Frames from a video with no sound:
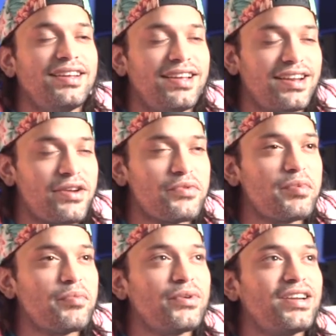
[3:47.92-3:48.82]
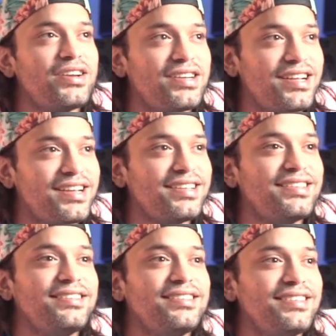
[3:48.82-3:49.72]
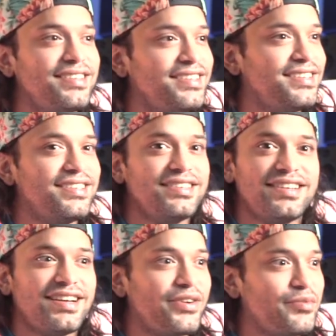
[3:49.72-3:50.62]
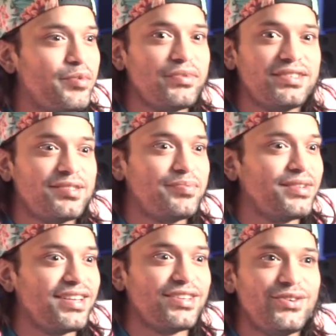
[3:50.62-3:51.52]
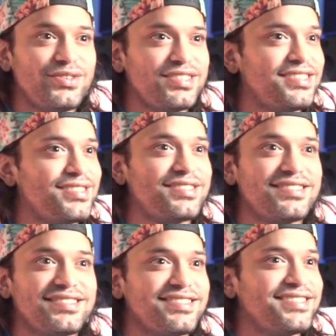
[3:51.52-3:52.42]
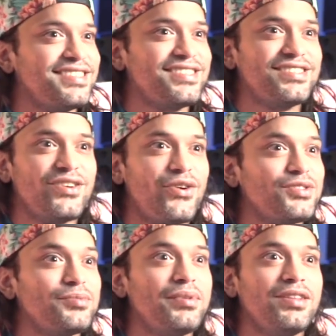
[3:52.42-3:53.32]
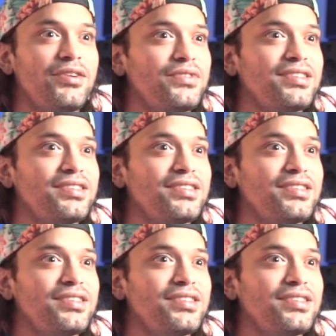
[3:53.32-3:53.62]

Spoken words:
And I remember hearing that, and I remember just being like, "Yo, this is awesome. I love this."